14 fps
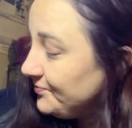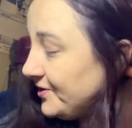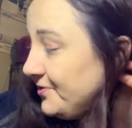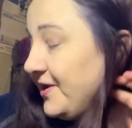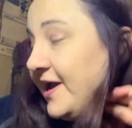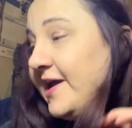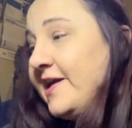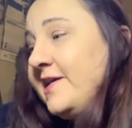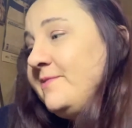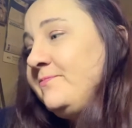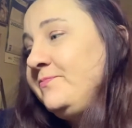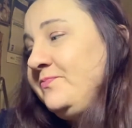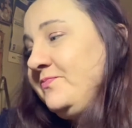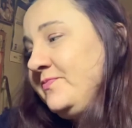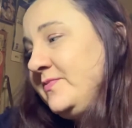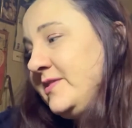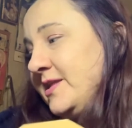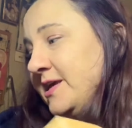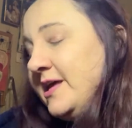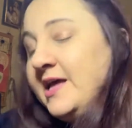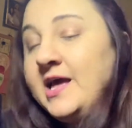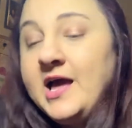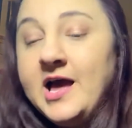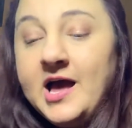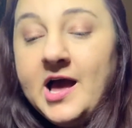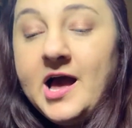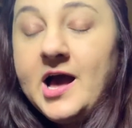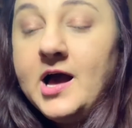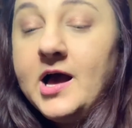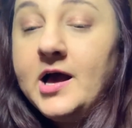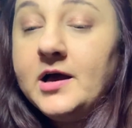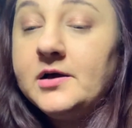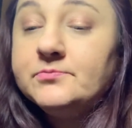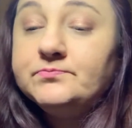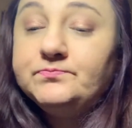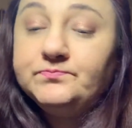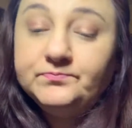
Okay. Um,